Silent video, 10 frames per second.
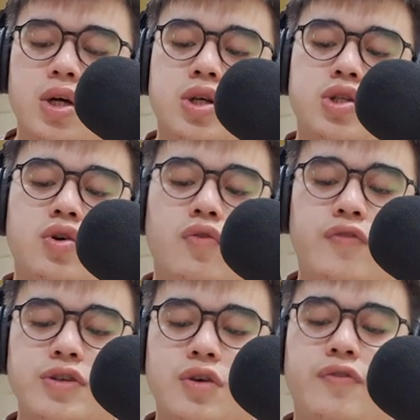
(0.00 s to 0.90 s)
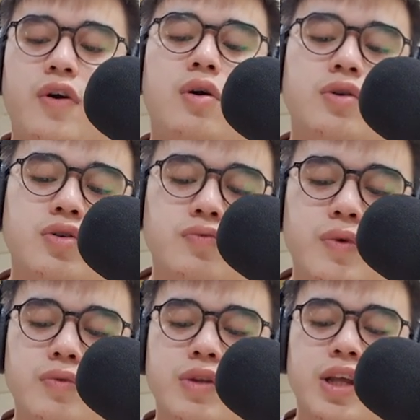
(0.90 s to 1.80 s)
So first of all, you
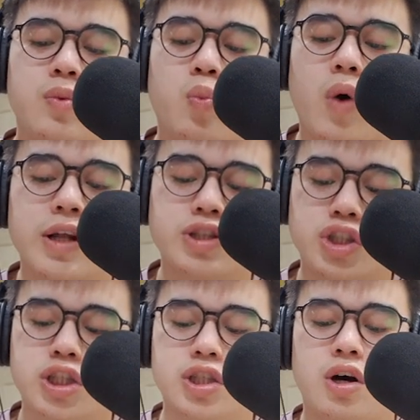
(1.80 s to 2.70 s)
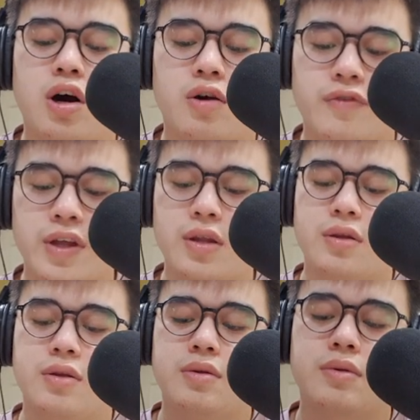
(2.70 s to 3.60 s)
will need 1/3 of it.
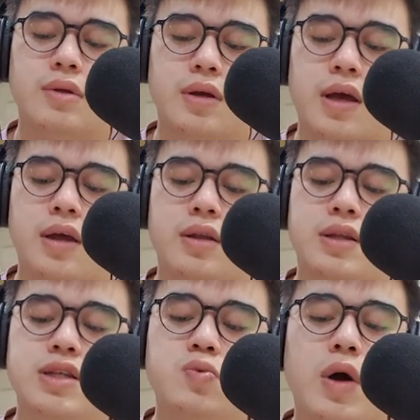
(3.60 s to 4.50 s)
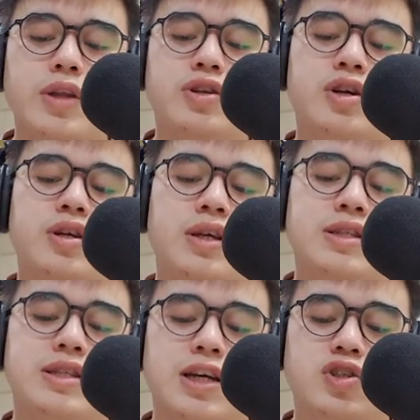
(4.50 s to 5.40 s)
Okay, this 1/3
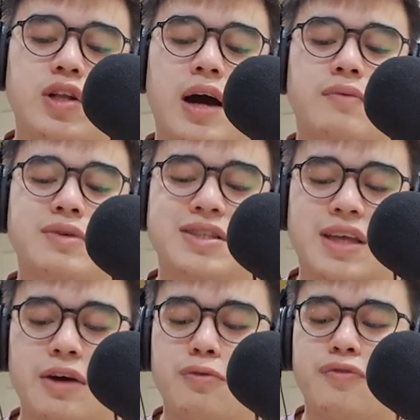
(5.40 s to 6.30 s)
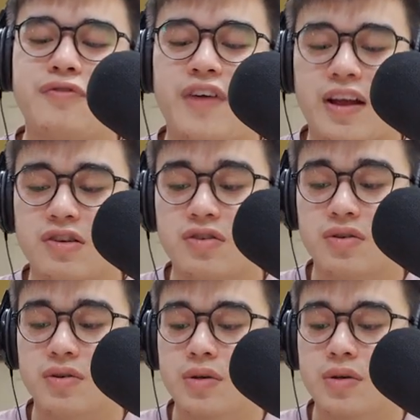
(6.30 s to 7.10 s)
is actually our scale factor.